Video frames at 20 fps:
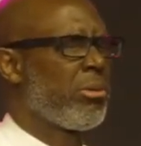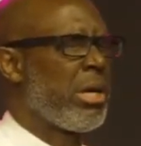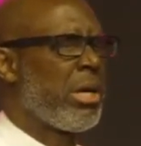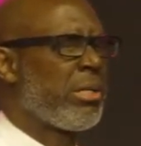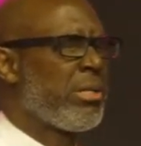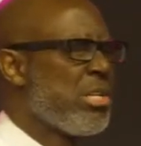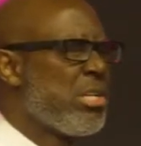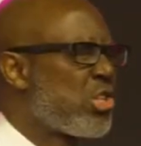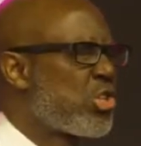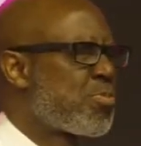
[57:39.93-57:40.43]

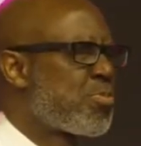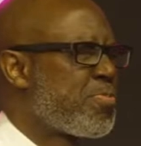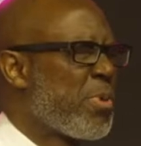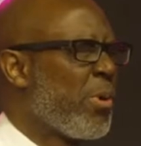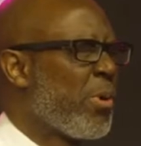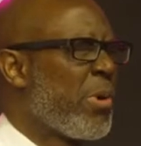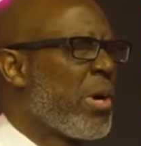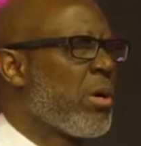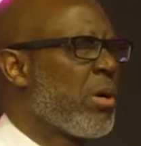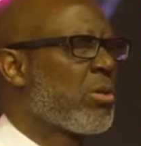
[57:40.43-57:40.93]
that this
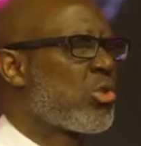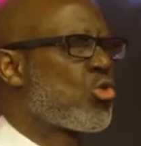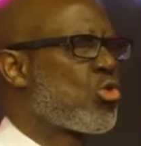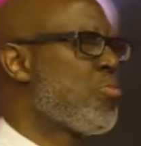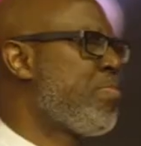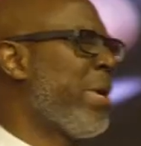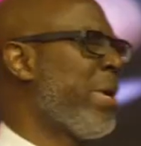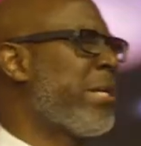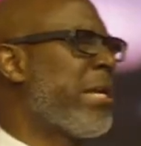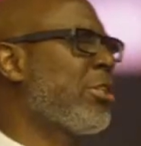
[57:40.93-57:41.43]
period
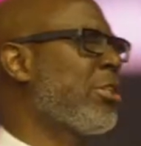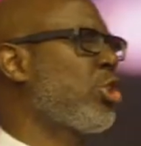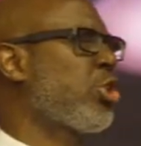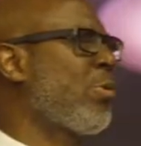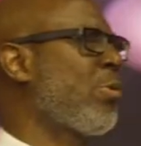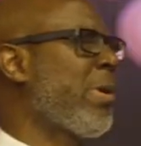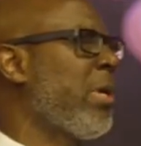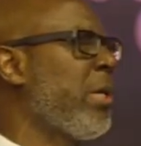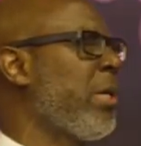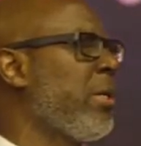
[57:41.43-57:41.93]

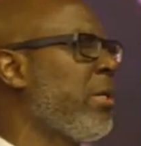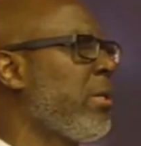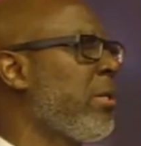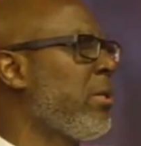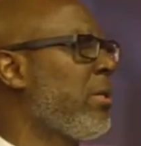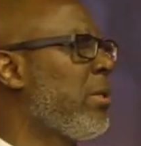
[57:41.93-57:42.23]
supernaturally,